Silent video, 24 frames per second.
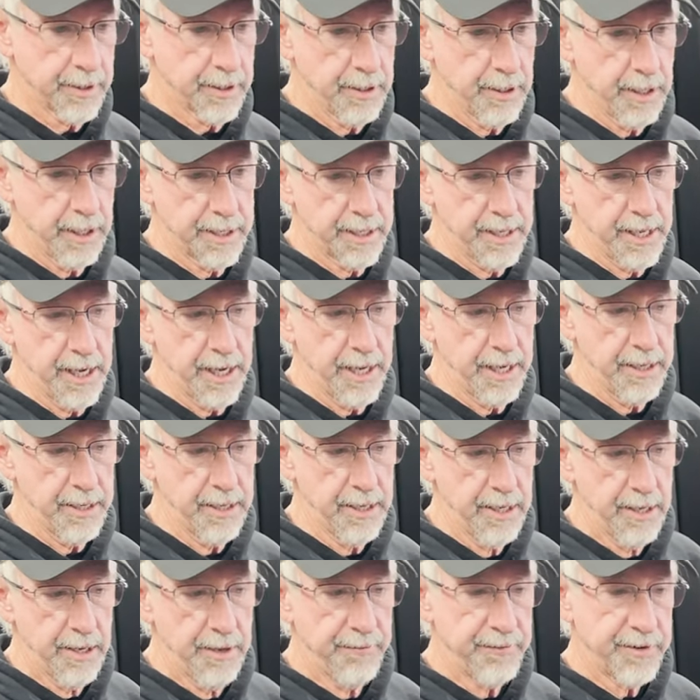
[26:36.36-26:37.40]
again,
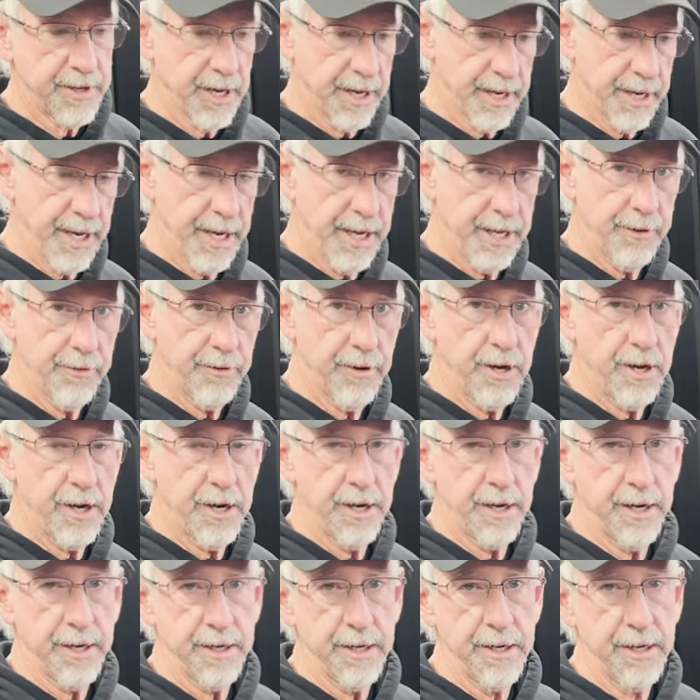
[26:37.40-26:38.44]
you've got a header
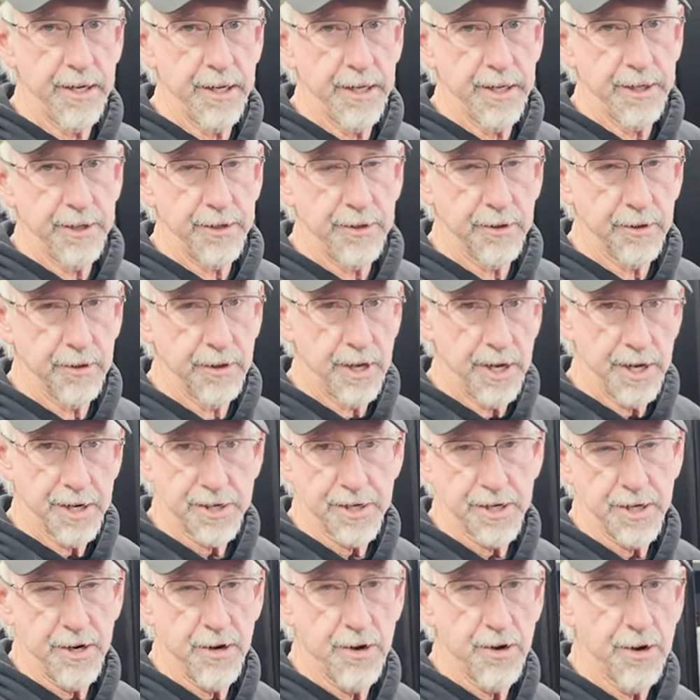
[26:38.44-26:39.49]
on, you're
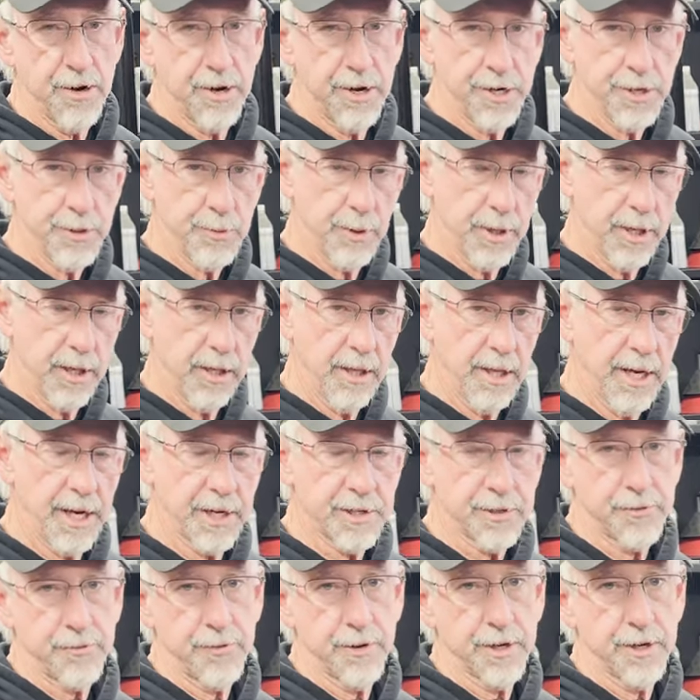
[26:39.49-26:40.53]
launching hard, you want a little
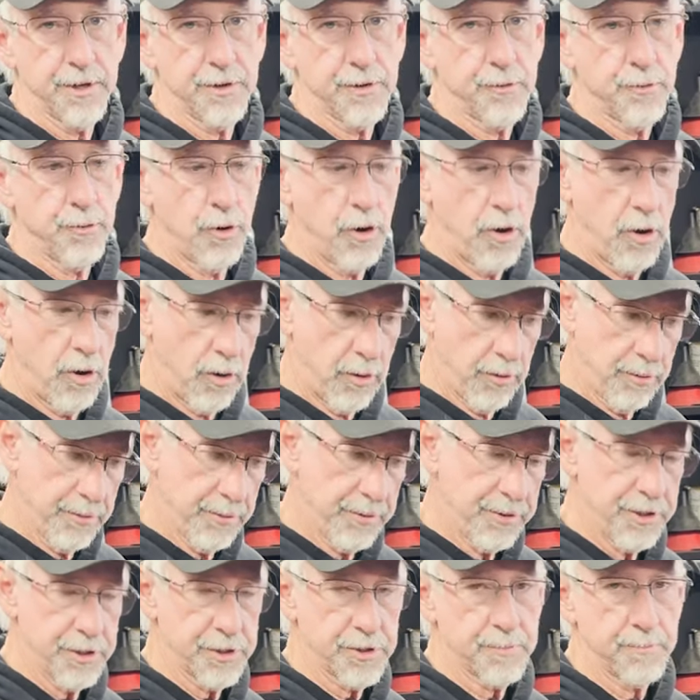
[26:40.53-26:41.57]
extra control,
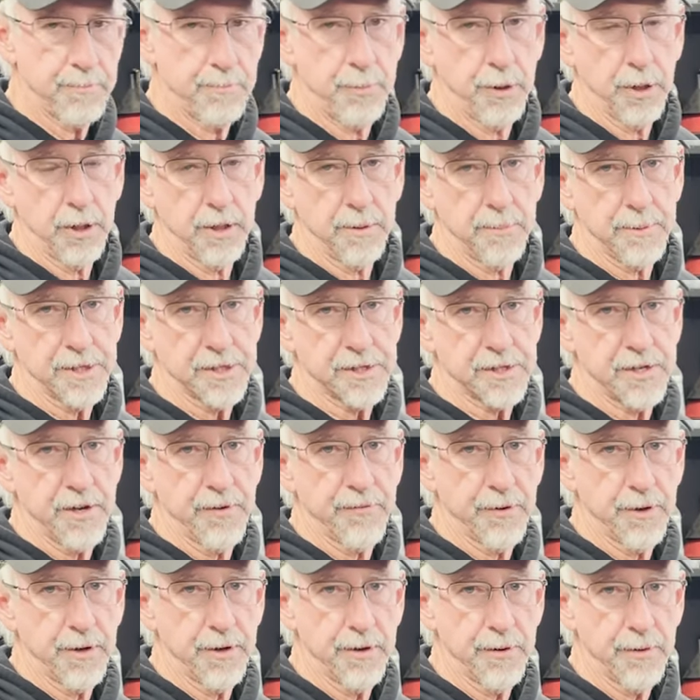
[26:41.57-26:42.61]
just put a little bit
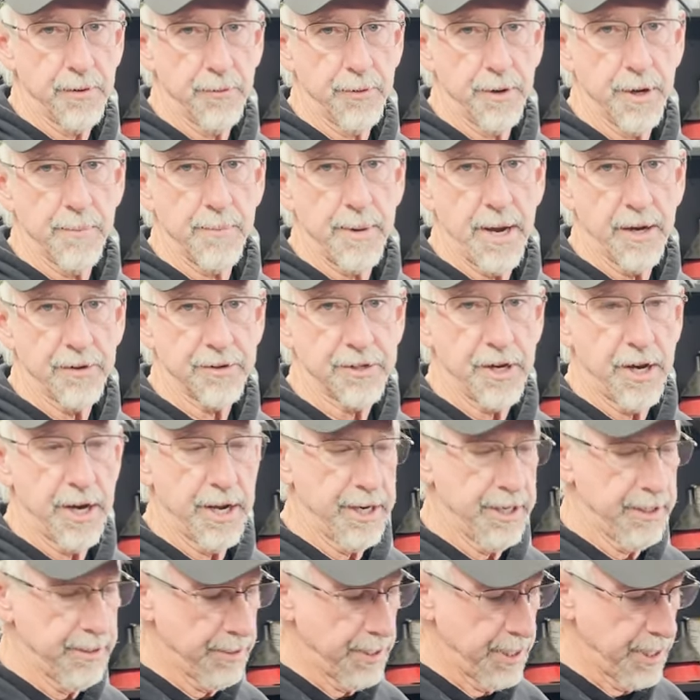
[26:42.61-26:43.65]
stiffer rear mount on
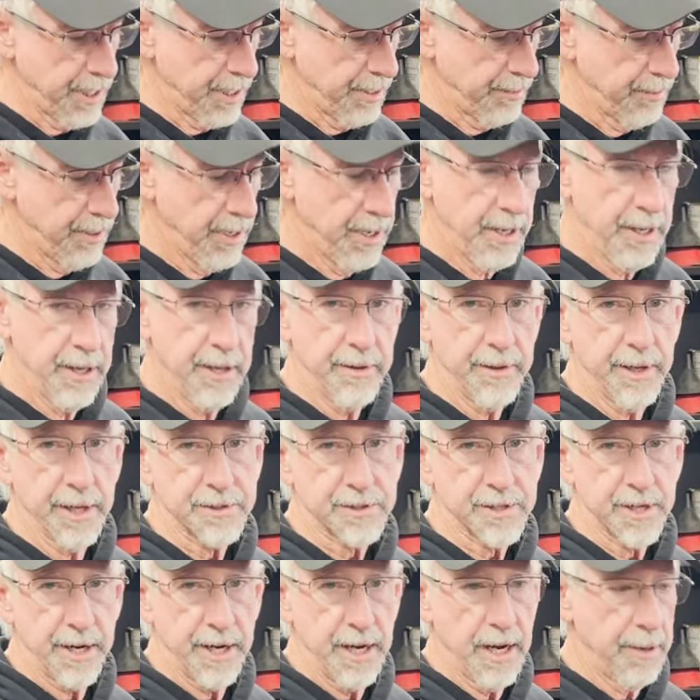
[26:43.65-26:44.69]
it and
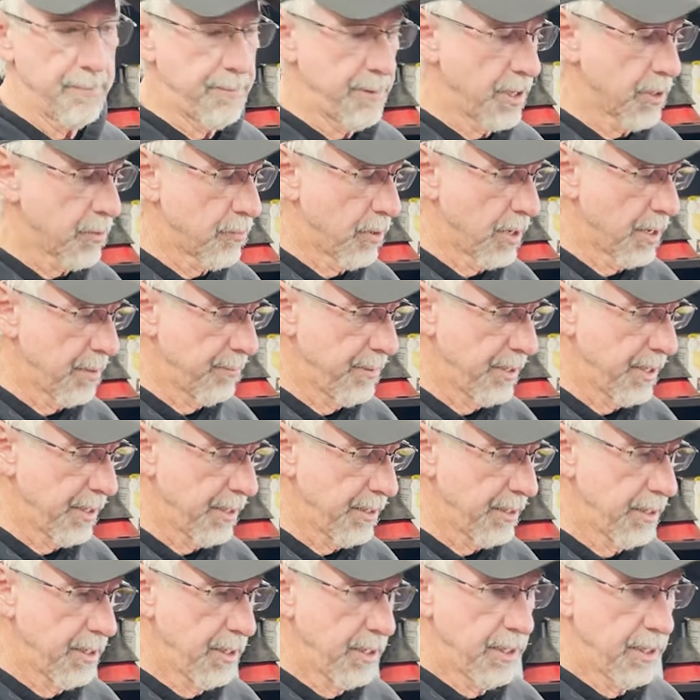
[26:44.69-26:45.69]
that's gonna help out quite a bit.